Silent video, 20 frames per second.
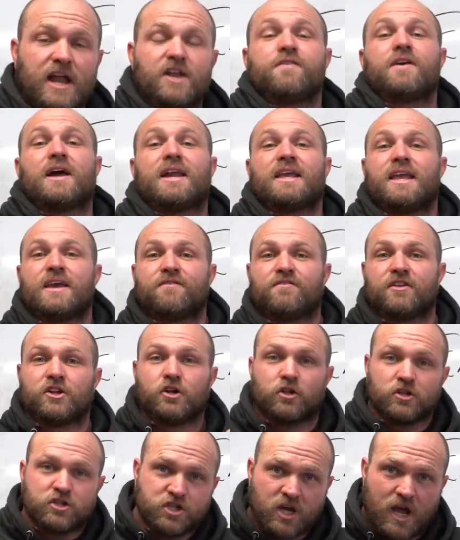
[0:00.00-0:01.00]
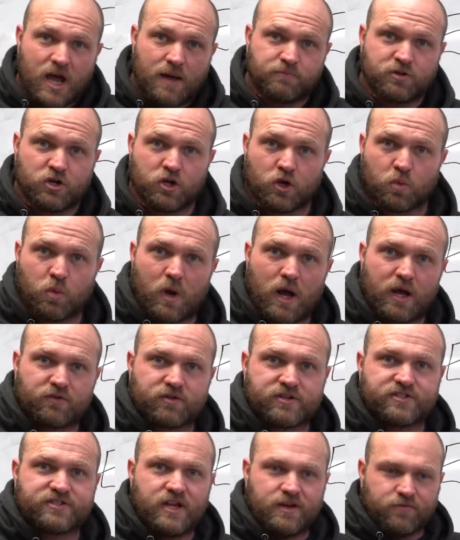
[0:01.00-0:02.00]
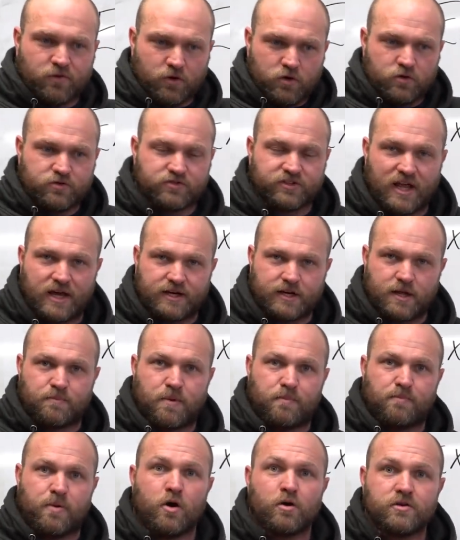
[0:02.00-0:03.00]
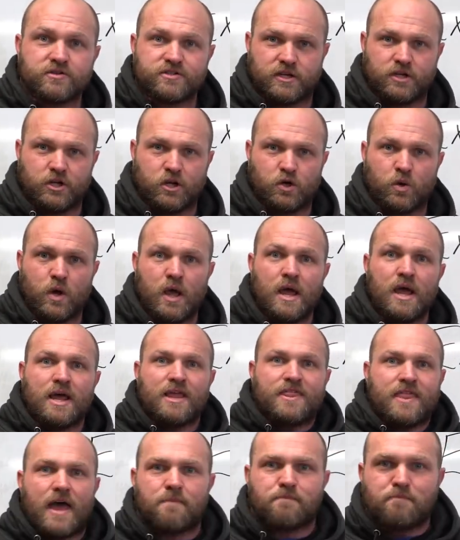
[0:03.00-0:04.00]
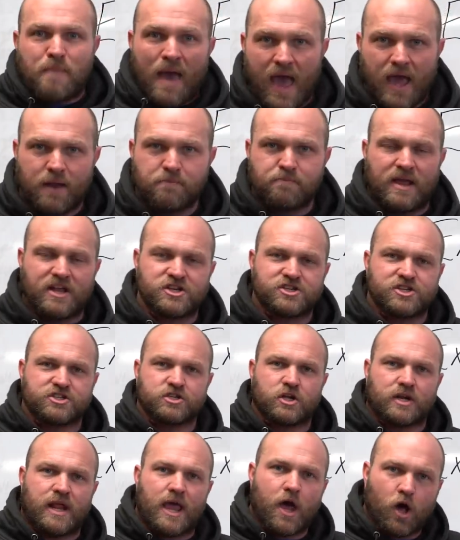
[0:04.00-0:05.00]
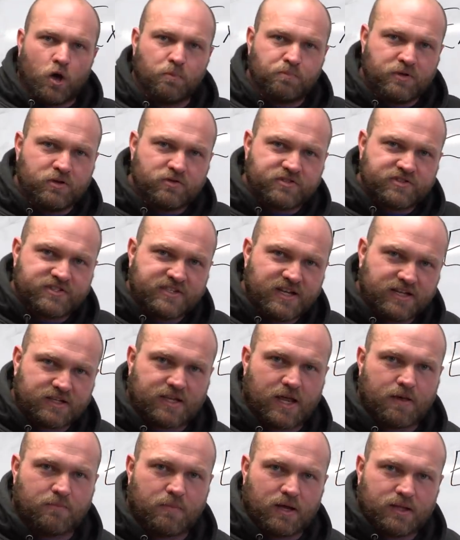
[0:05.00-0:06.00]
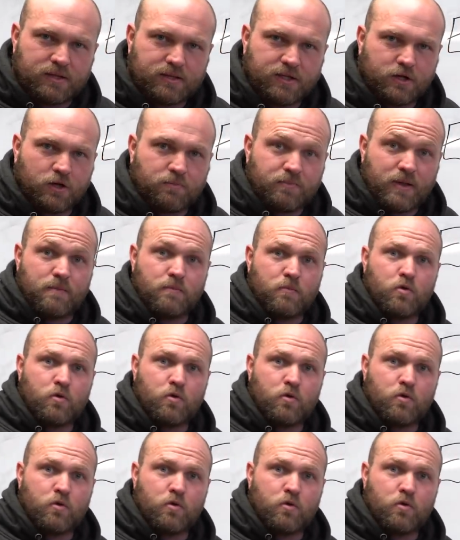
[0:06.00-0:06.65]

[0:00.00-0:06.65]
and you've gotta give a little jab to your wide receiver who's lined up opposing you, that pad bench is gonna help you stick them a little bit